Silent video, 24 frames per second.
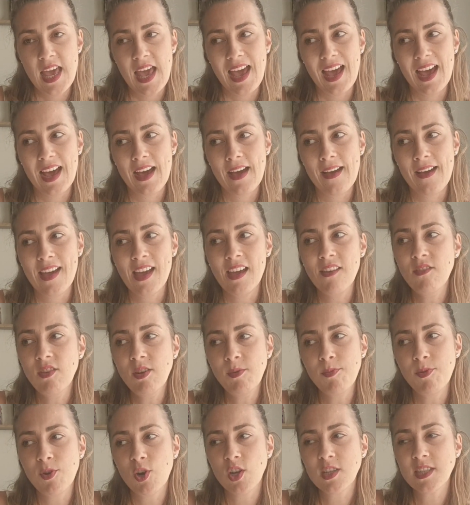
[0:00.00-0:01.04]
Every
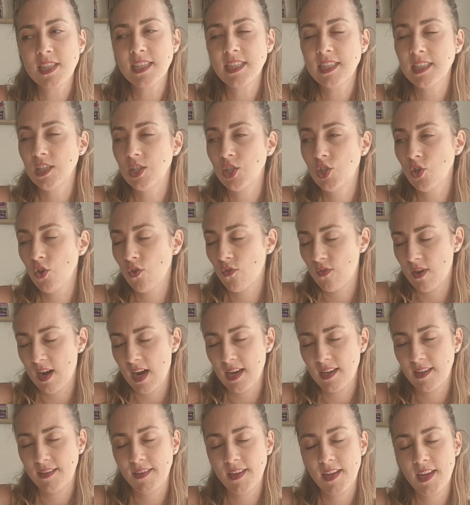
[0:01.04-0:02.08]
process that you're
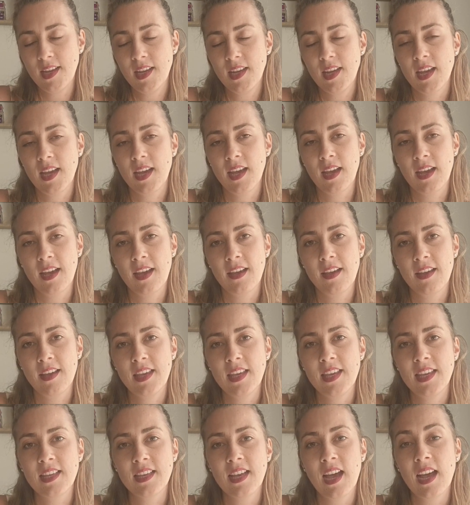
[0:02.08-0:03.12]
writing,
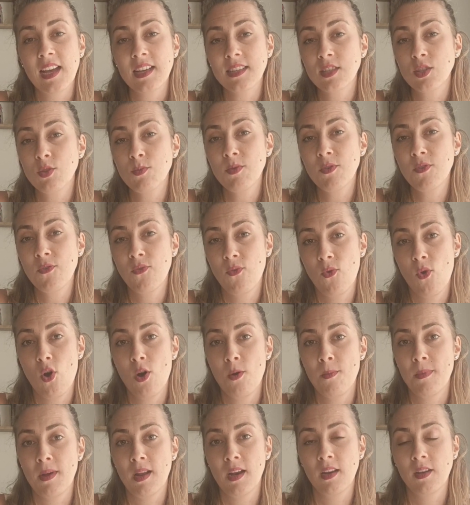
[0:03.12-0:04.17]
it has to be
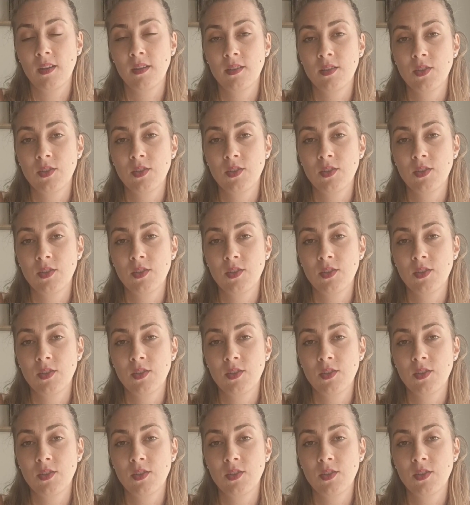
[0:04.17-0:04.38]
formal.